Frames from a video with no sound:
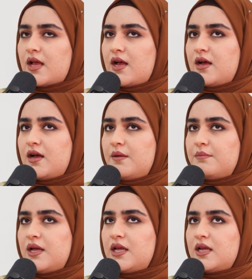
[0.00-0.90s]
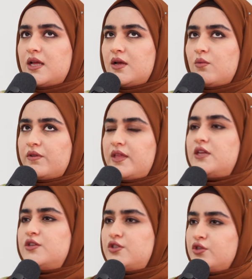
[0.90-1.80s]
what they
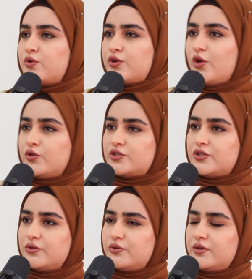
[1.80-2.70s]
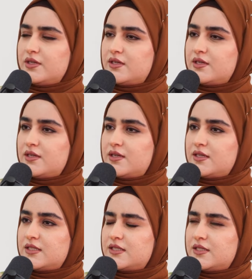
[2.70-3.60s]
could do or not do
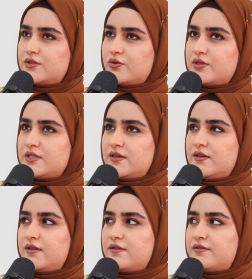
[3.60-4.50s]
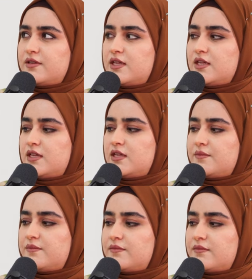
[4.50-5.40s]
to sort of
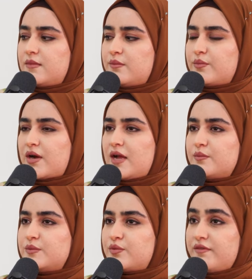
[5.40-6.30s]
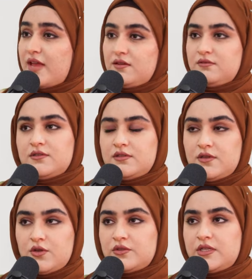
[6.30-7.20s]
perhaps prevent
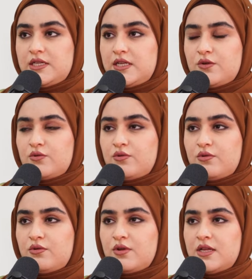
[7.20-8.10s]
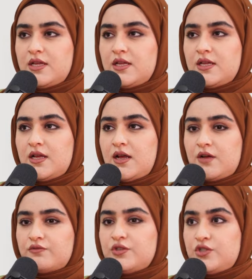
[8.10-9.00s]
OCD or
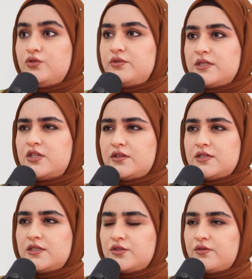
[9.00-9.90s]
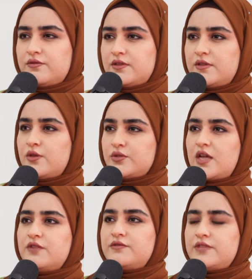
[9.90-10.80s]
reduce the chances of those
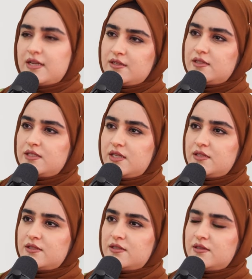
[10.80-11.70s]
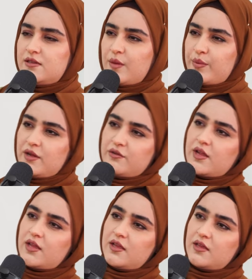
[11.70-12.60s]
kind of tendencies
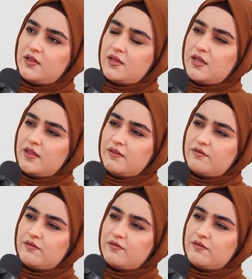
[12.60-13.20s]
appearing mm-hmm. in the